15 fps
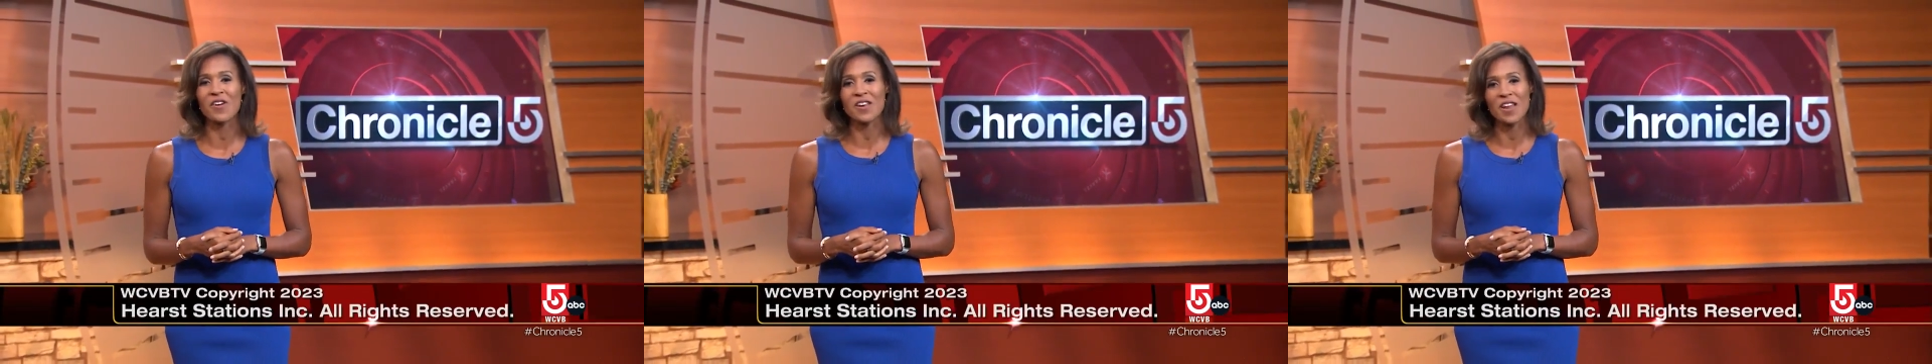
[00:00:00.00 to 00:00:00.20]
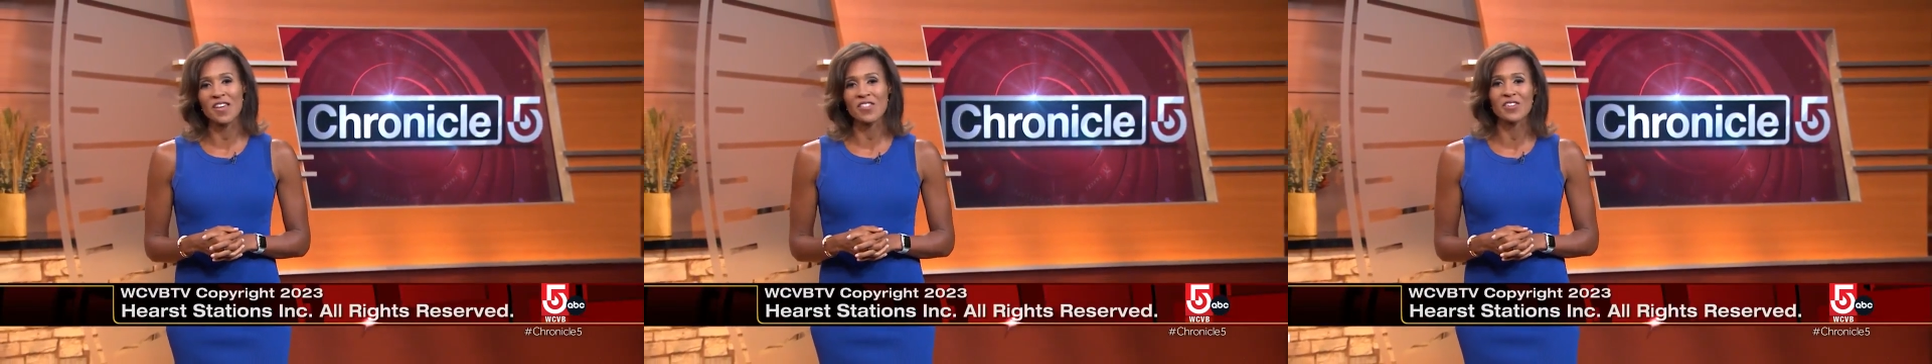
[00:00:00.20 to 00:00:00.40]

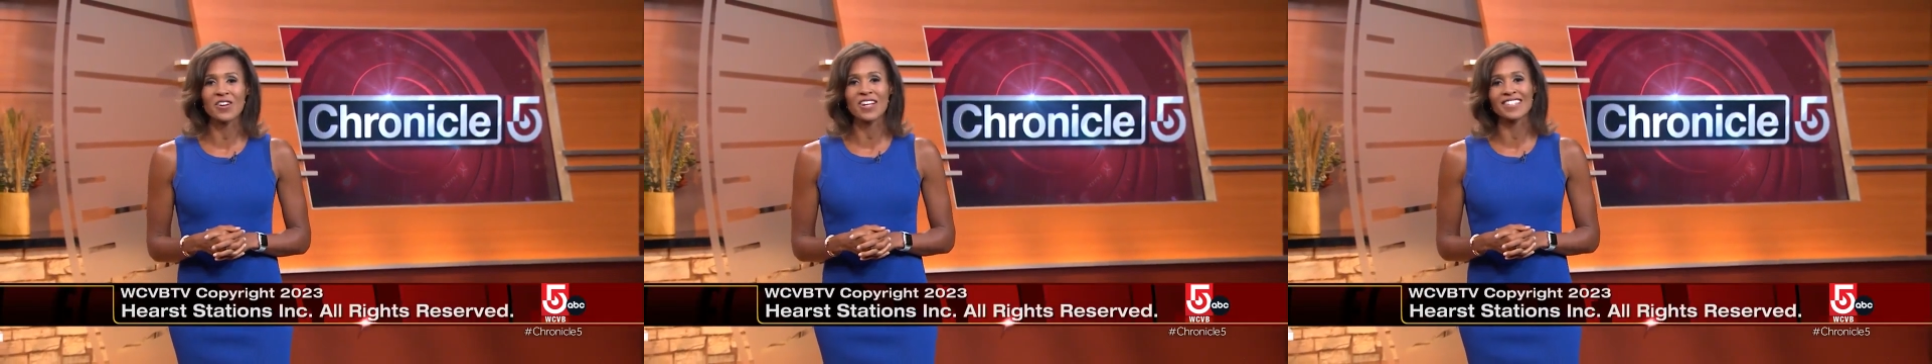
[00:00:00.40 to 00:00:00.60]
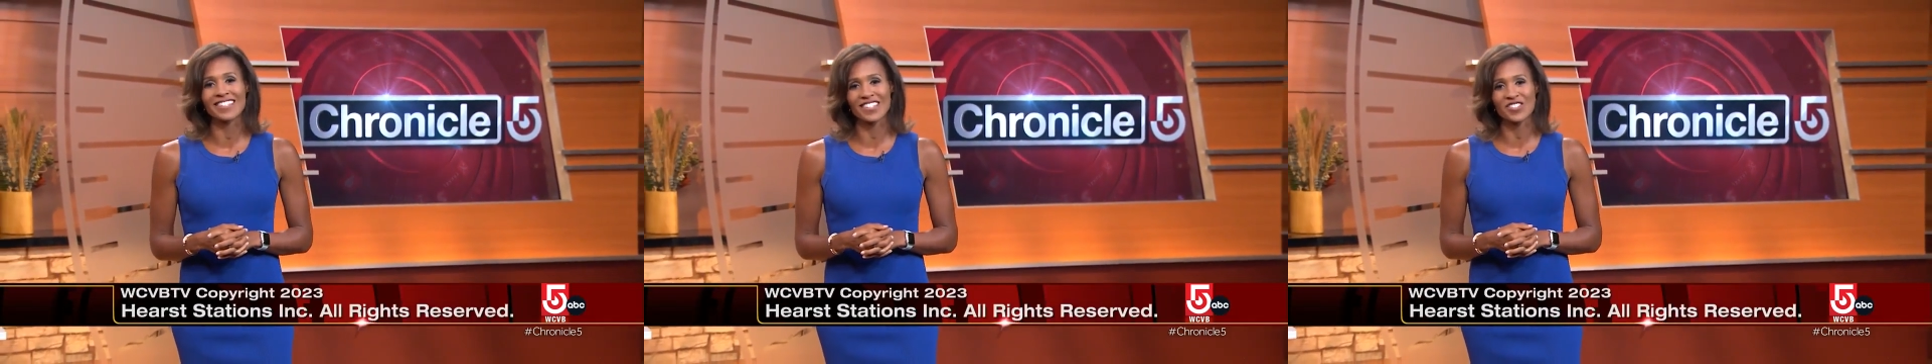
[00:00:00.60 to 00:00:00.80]
for
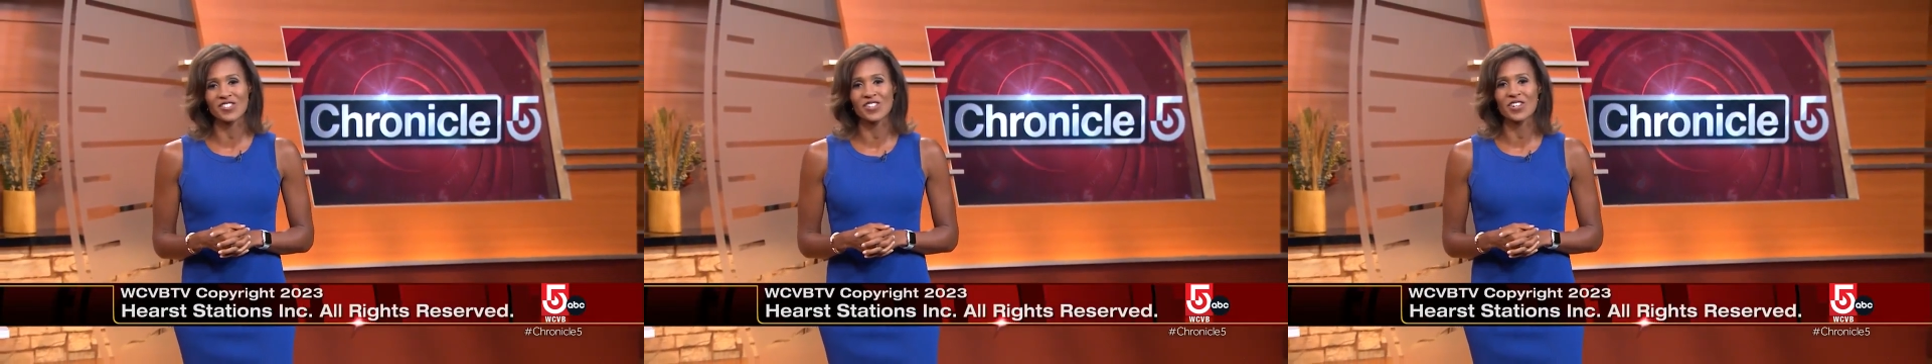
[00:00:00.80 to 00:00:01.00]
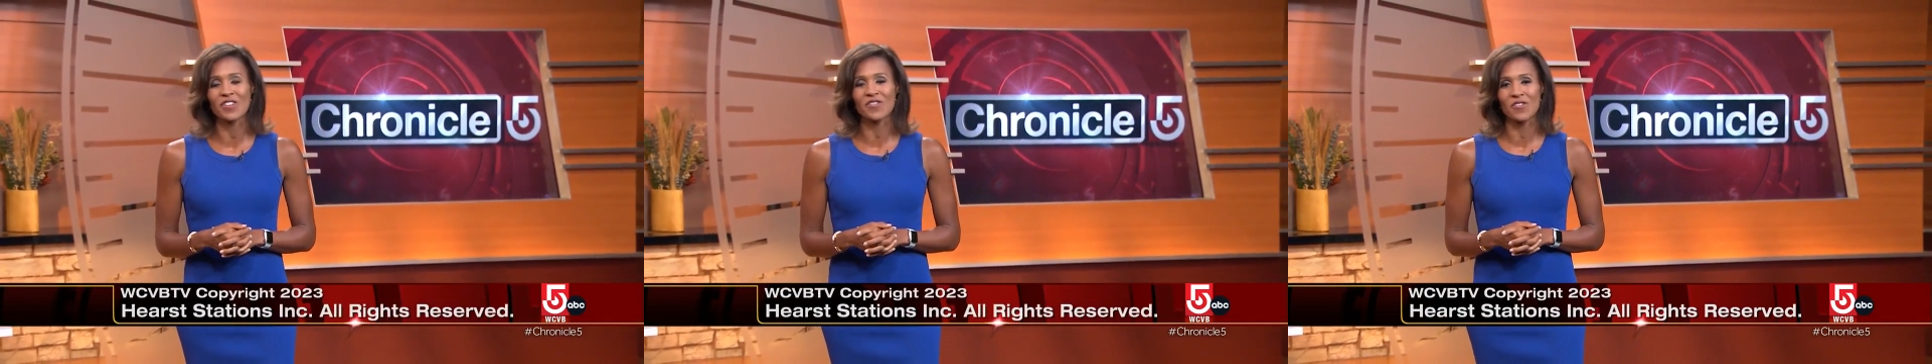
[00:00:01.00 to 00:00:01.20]
another
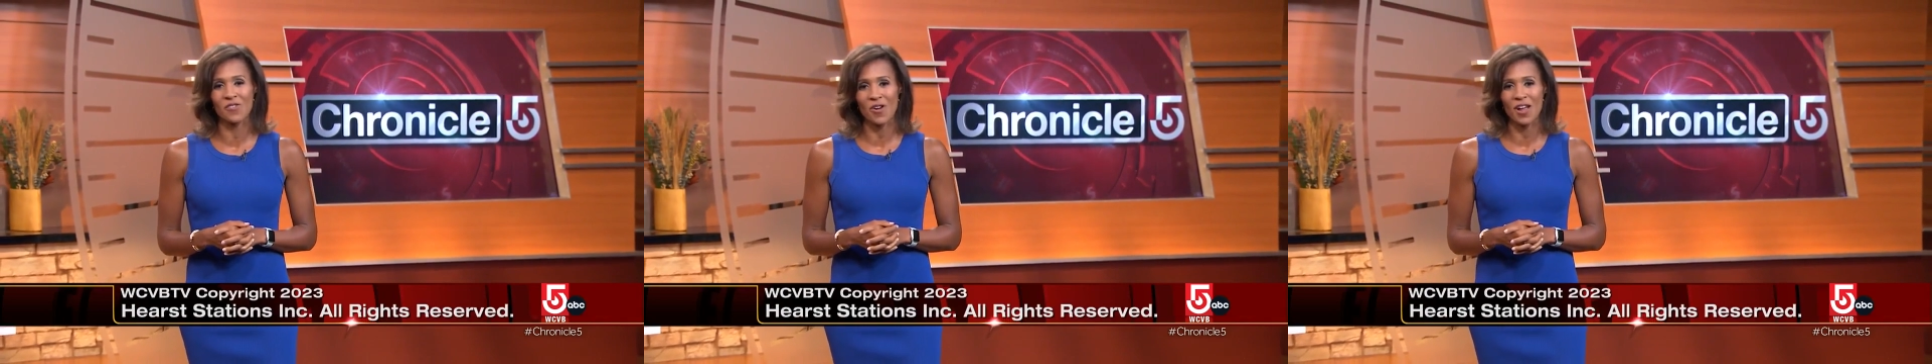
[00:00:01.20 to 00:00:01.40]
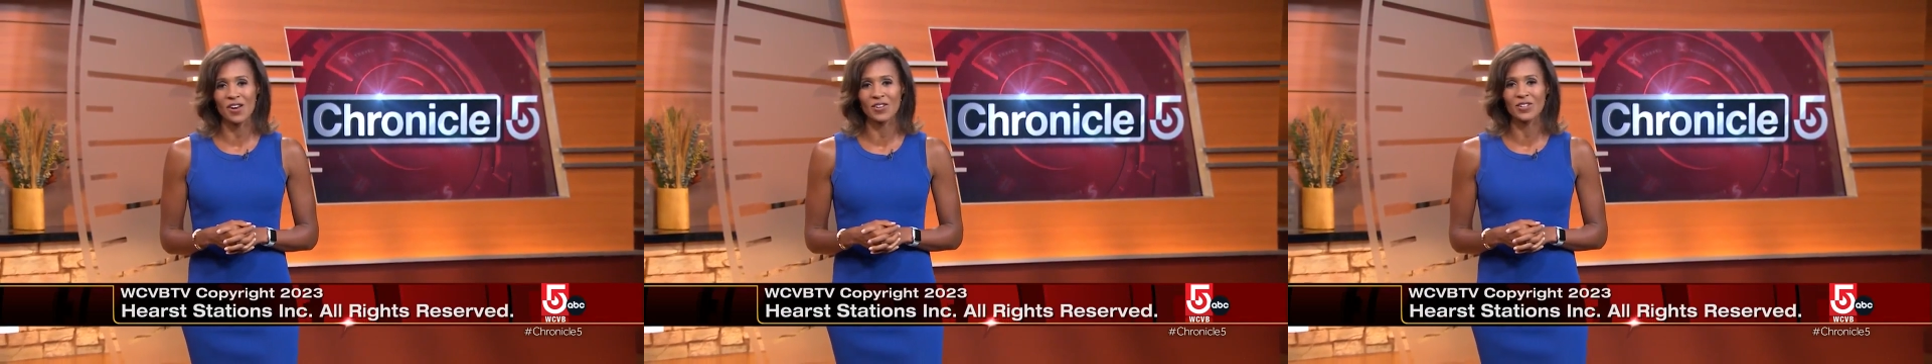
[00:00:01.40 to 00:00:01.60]
edition of
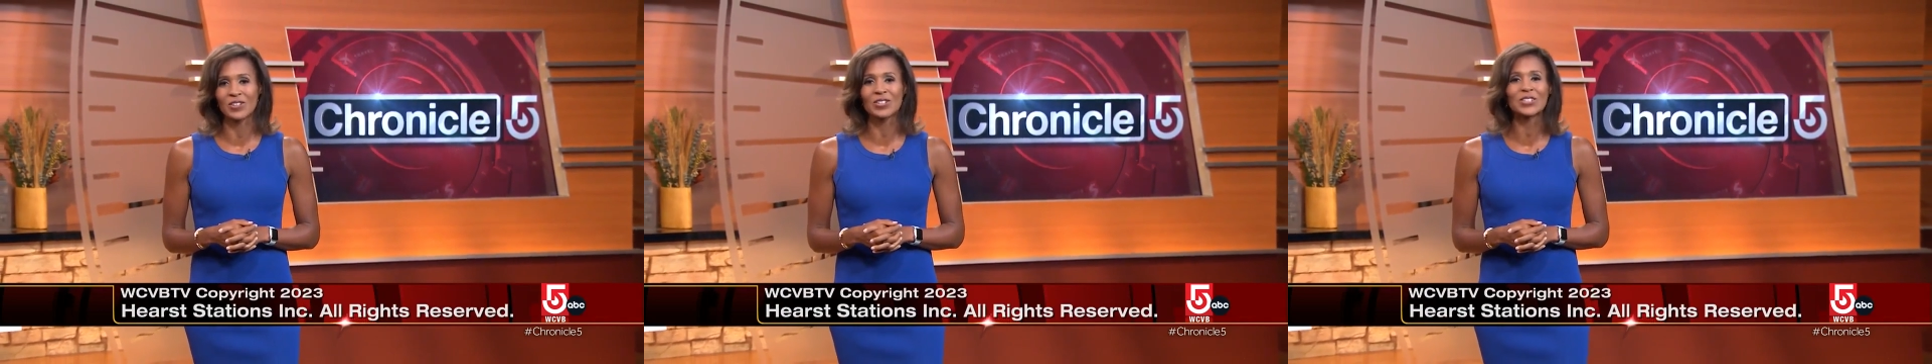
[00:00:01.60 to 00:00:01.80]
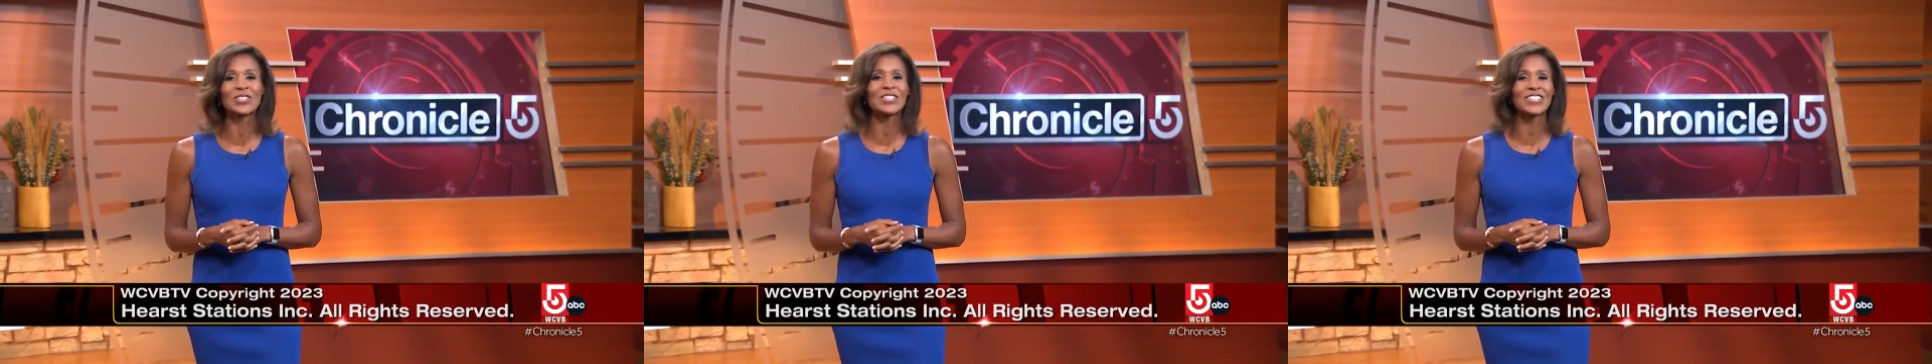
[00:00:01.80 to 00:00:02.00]

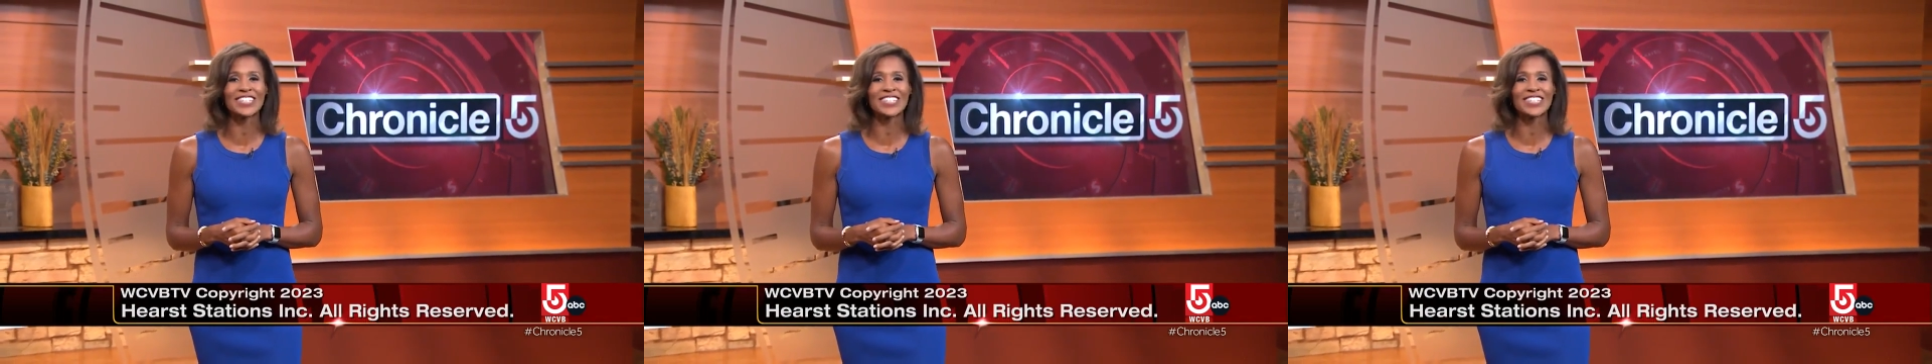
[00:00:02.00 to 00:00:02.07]
Chronicle.